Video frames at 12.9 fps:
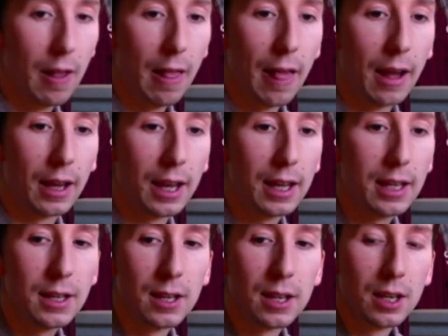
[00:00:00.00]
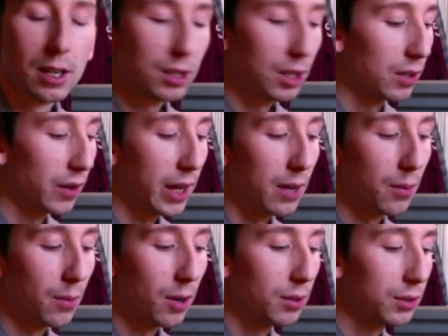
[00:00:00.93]
Okay, so great.
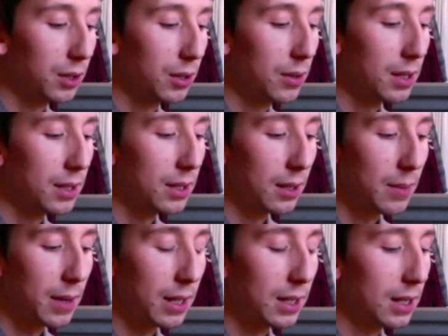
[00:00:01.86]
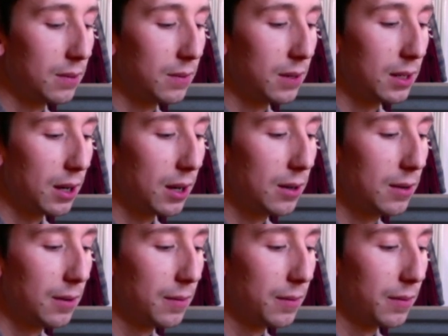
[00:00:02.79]
What I'll do is I'll make another video
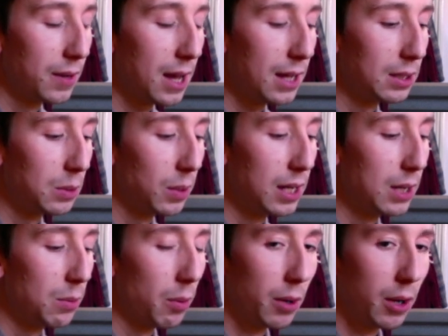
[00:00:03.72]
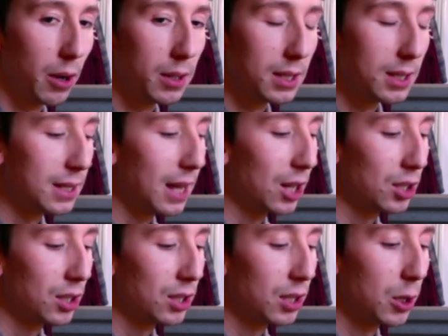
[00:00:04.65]
for next week where we'll go into
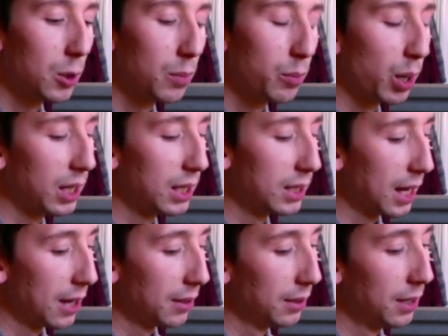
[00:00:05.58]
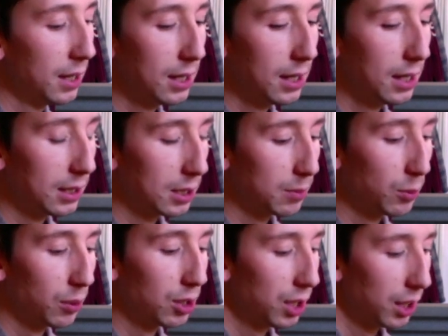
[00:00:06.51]
section 2 and break it down into
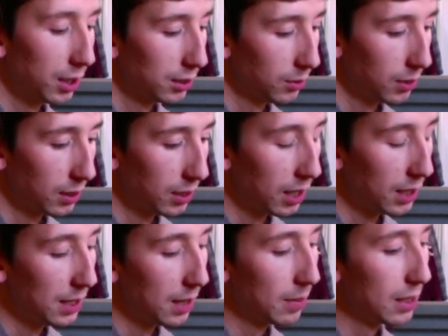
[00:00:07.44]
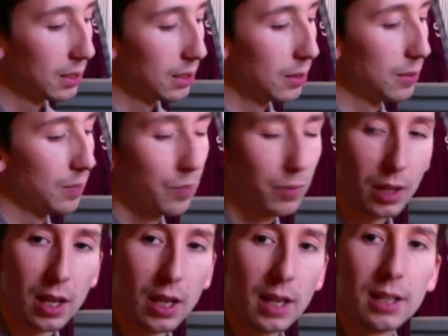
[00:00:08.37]
smaller chunks so we can learn that bit too.
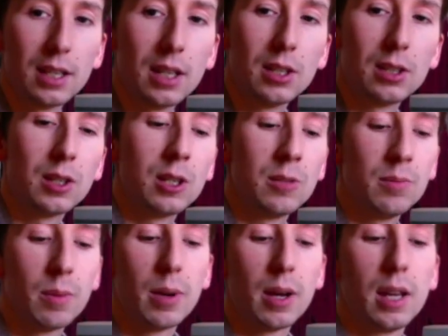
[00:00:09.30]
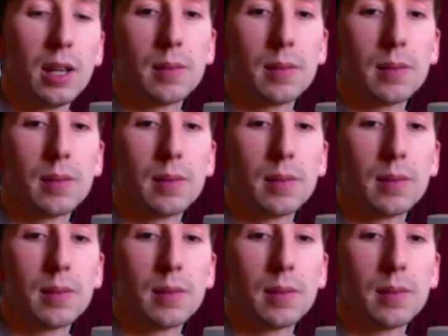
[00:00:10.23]
See you soon. Bye bye.